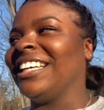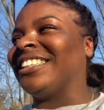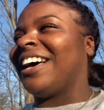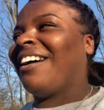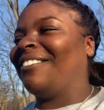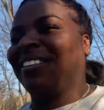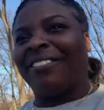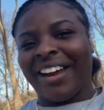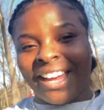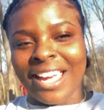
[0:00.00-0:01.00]
So I went
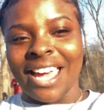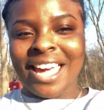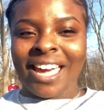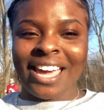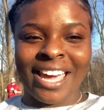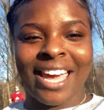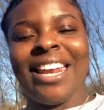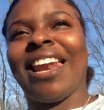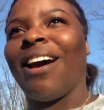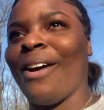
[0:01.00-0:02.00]
right.
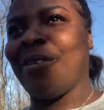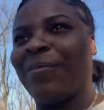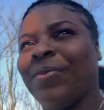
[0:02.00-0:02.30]
And now,